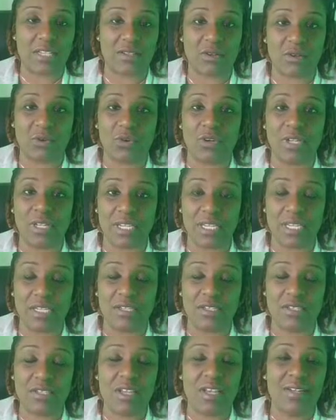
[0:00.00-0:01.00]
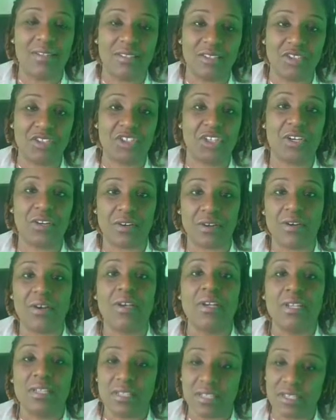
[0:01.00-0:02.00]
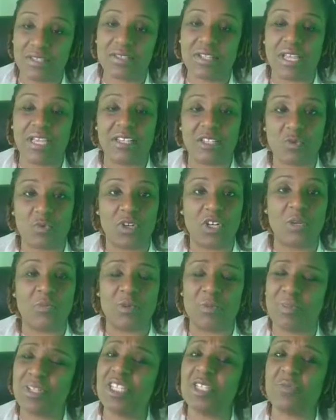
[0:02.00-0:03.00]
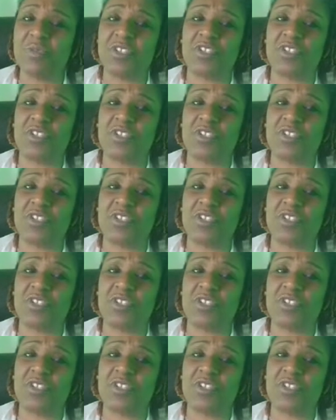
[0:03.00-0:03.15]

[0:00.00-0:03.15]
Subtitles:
the Lord leads to share this thing as well. But please be